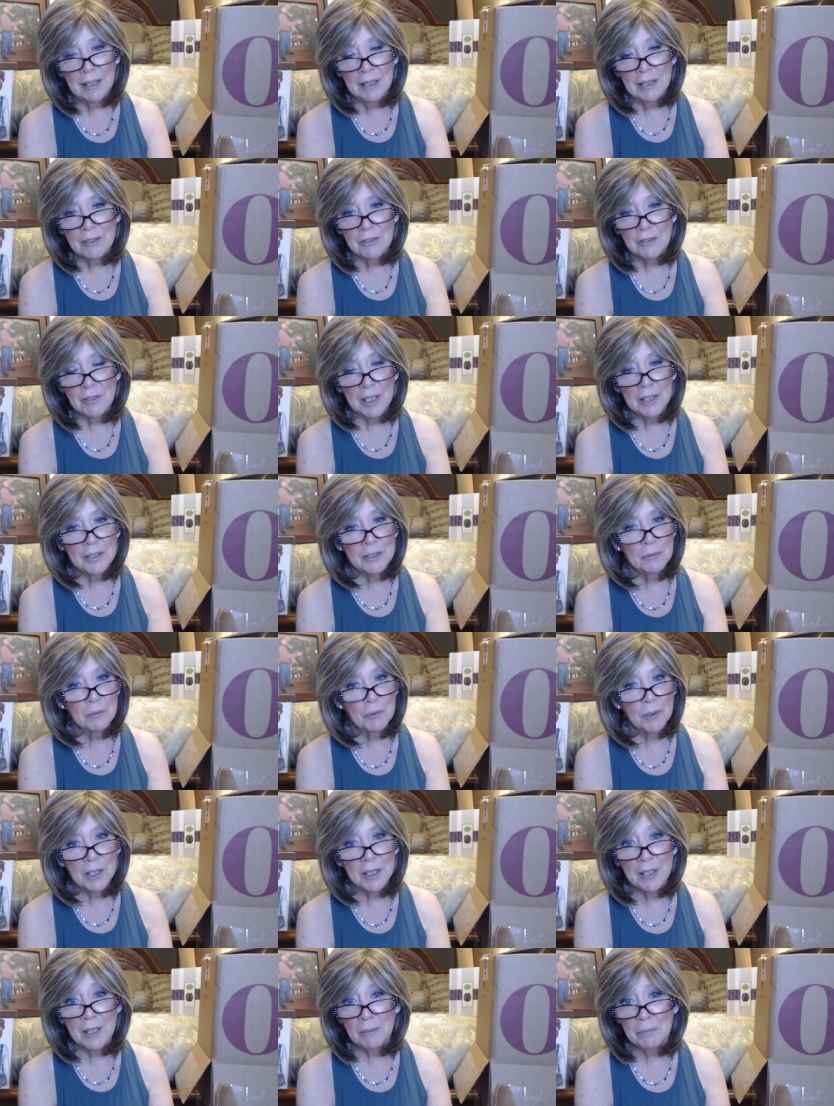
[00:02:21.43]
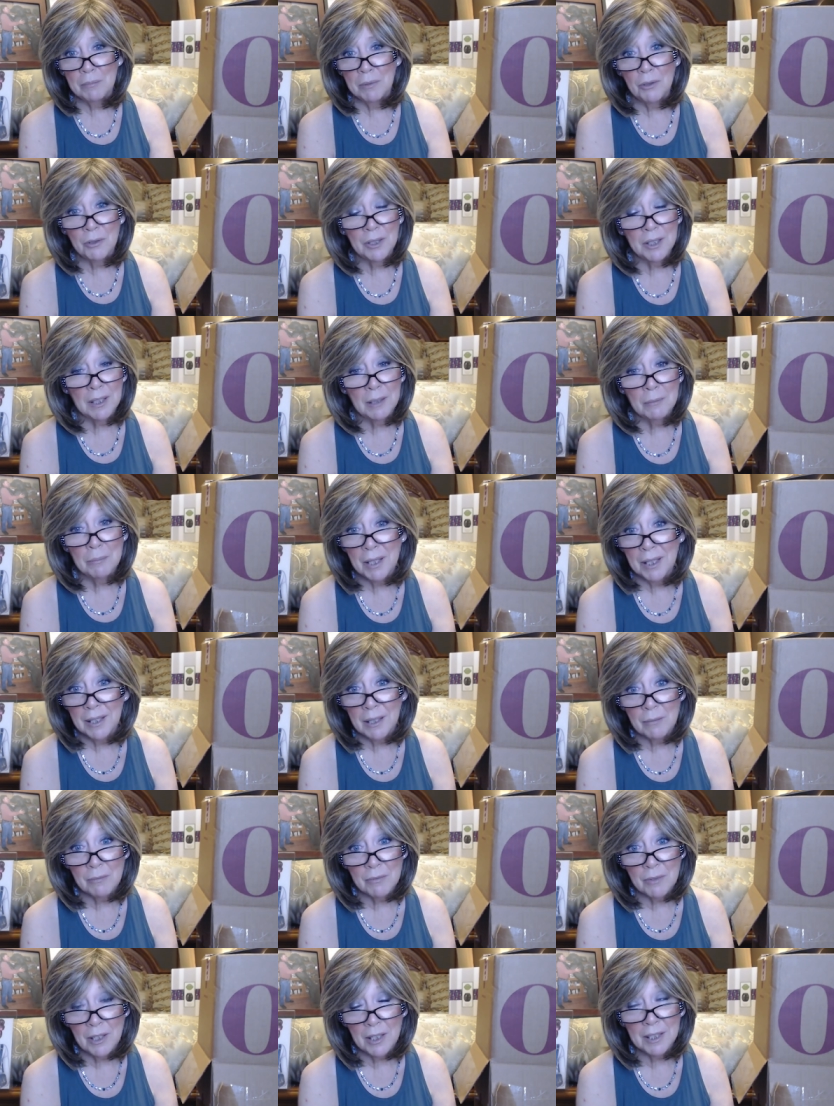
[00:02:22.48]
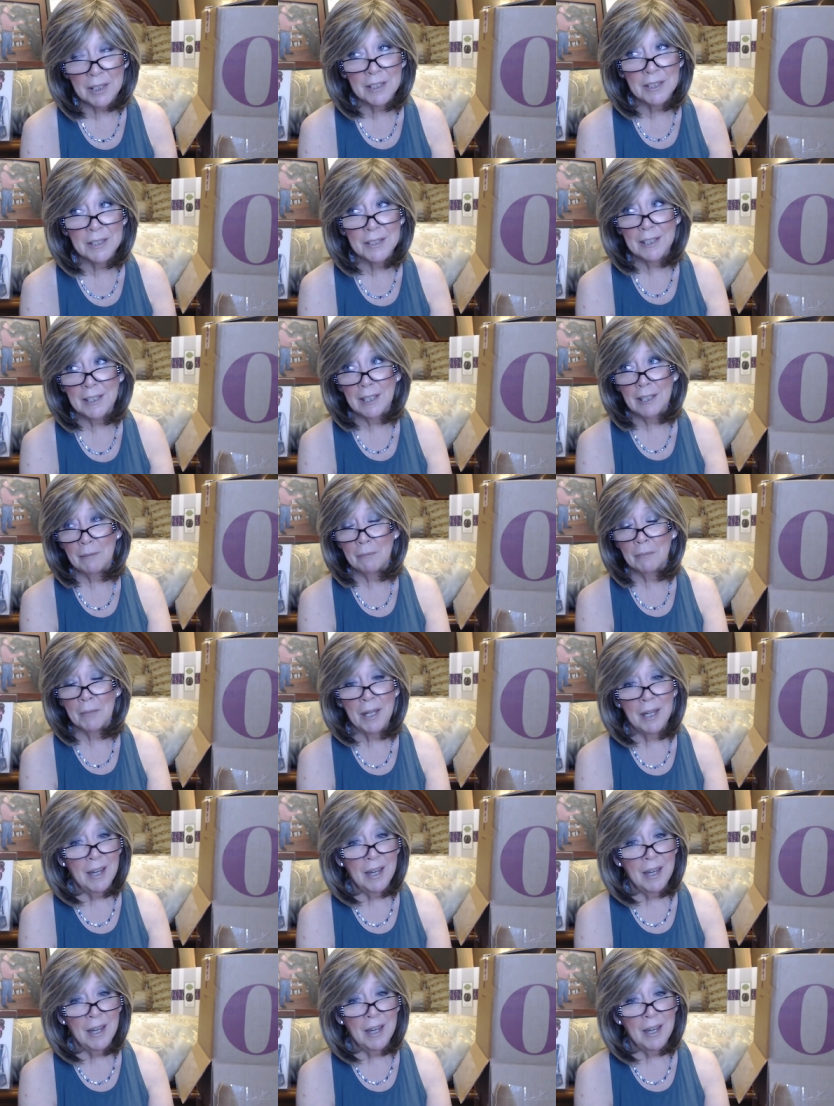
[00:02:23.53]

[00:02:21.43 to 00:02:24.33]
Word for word: tried to work on uploading it but I kept falling asleep.